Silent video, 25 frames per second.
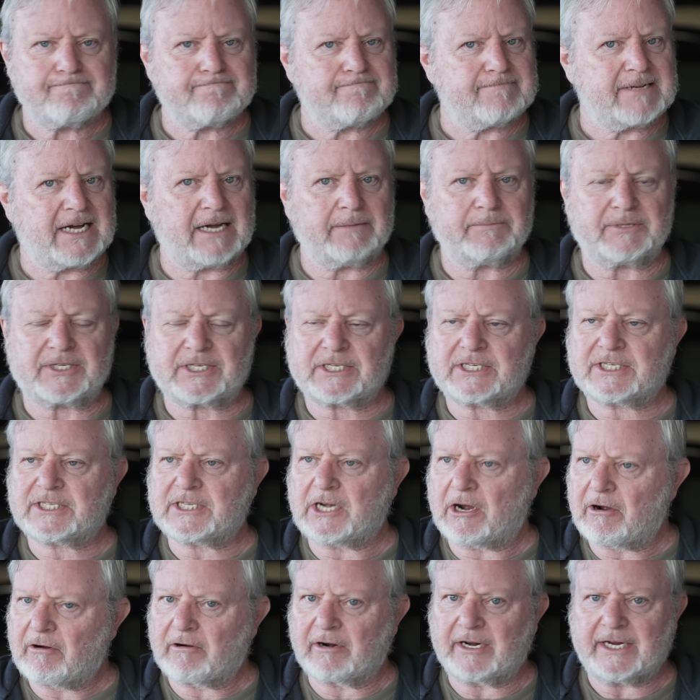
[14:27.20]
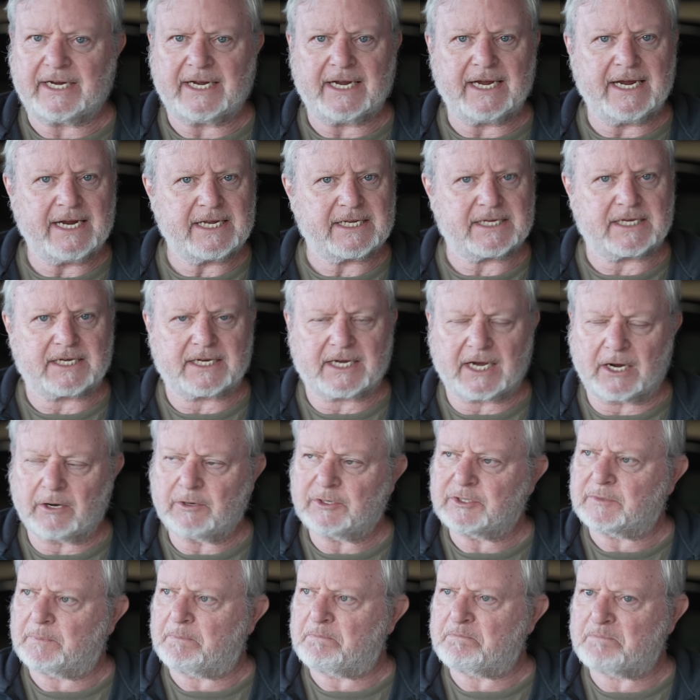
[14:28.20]
I'm sorry, it
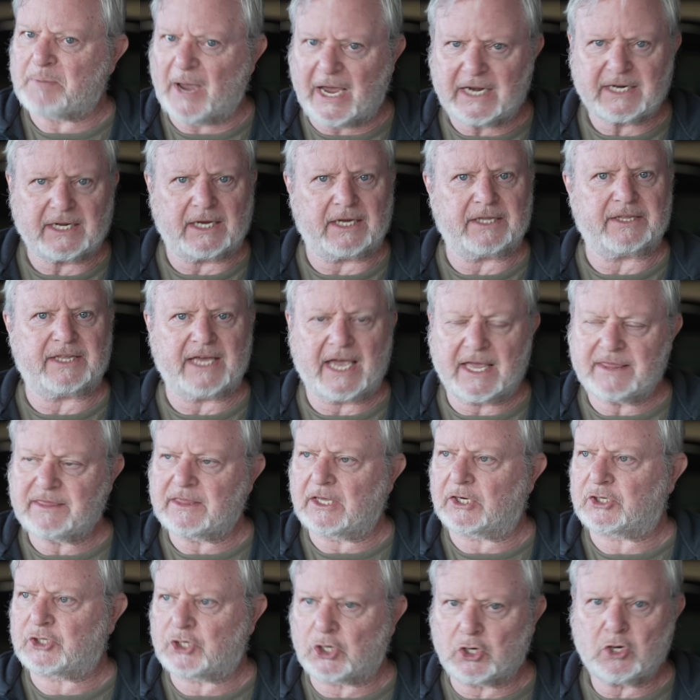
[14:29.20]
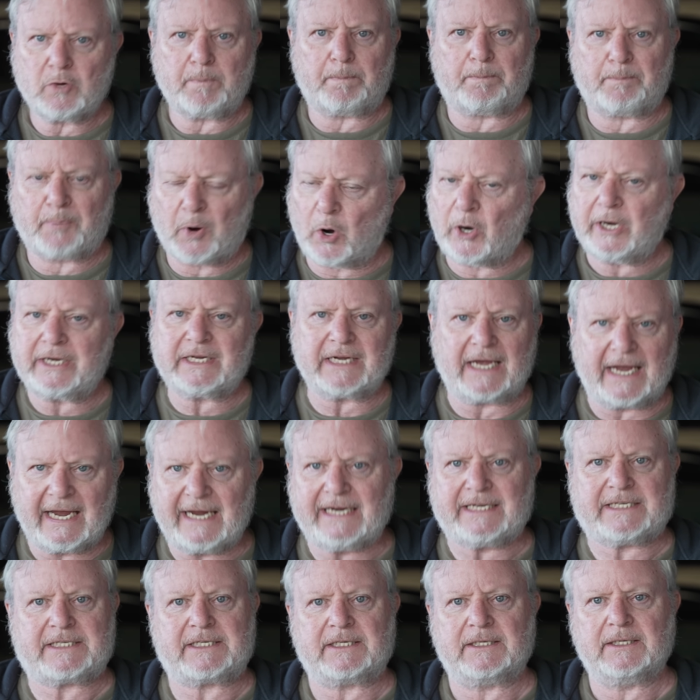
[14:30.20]
goes better than the
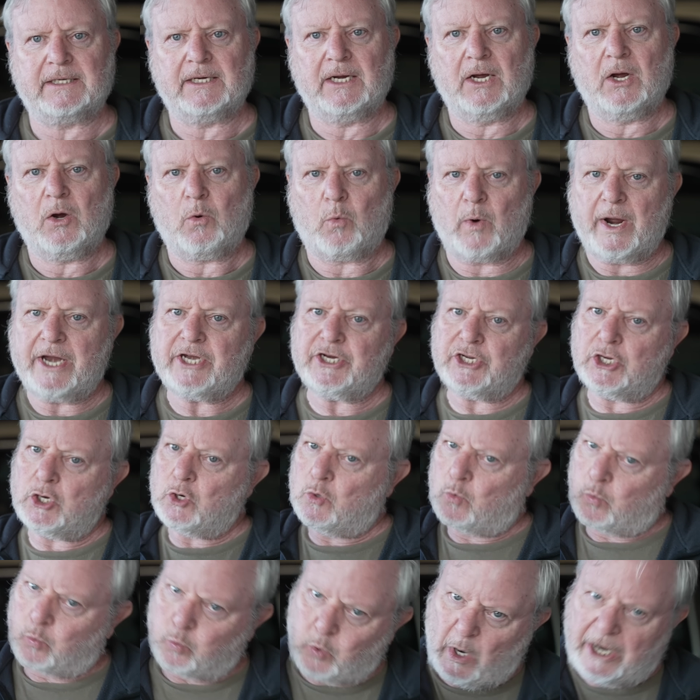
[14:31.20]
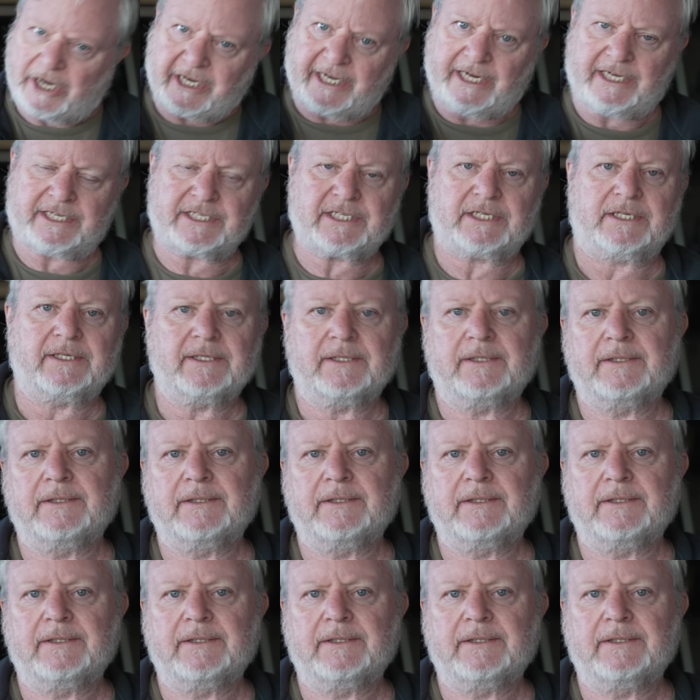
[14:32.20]
2.8 when you work it.